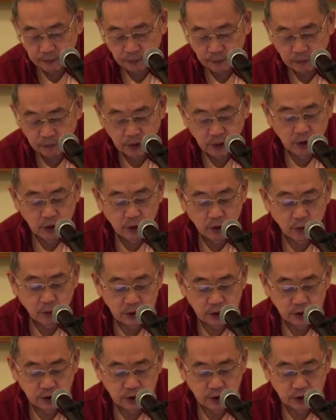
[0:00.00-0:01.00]
One
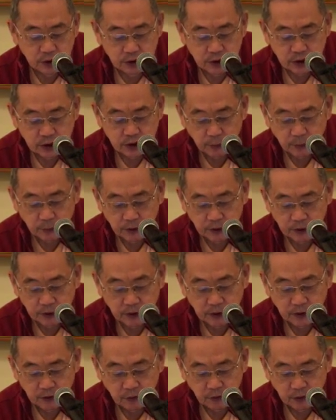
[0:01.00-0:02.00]
should simply endeavor
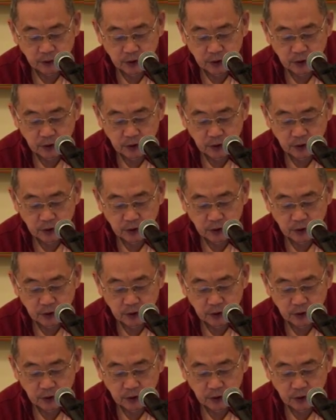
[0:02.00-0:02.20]
to